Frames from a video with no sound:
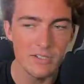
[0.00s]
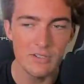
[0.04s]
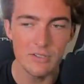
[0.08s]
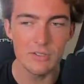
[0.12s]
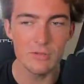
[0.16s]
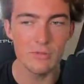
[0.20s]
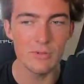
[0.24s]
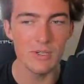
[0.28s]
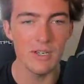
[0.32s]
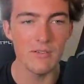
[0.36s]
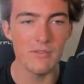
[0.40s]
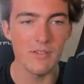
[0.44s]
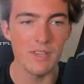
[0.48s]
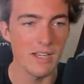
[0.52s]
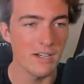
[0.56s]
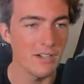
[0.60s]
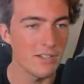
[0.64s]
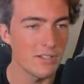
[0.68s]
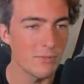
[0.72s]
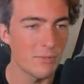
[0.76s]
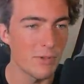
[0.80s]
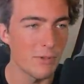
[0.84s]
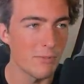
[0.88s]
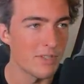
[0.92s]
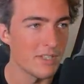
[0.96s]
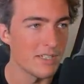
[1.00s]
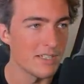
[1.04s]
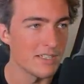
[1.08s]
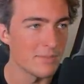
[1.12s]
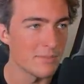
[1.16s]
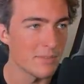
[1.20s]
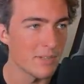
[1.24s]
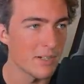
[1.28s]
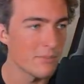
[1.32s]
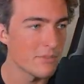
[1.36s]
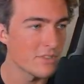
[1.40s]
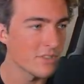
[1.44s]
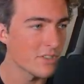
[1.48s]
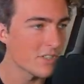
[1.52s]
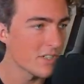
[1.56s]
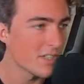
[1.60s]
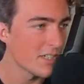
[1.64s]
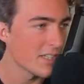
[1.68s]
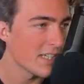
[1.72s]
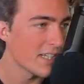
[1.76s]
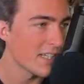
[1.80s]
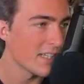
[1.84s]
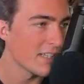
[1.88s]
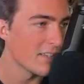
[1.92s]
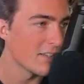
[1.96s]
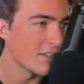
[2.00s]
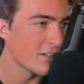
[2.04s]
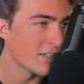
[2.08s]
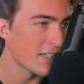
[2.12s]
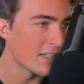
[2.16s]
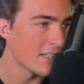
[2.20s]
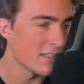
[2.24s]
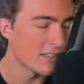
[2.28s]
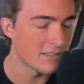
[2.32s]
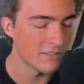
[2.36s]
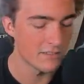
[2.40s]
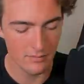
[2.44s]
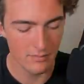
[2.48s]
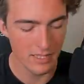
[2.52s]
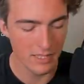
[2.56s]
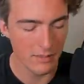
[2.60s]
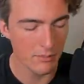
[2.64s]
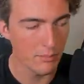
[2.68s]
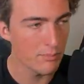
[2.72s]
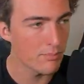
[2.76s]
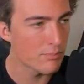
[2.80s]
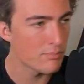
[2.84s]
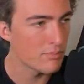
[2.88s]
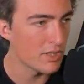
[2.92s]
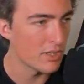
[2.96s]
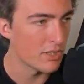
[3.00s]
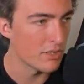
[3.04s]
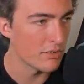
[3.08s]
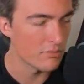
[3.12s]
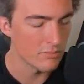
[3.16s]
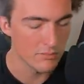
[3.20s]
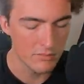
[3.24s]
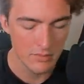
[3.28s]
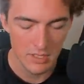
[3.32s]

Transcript: can do whatever the hell you want with this, but I'm just gonna get it looking like, you know,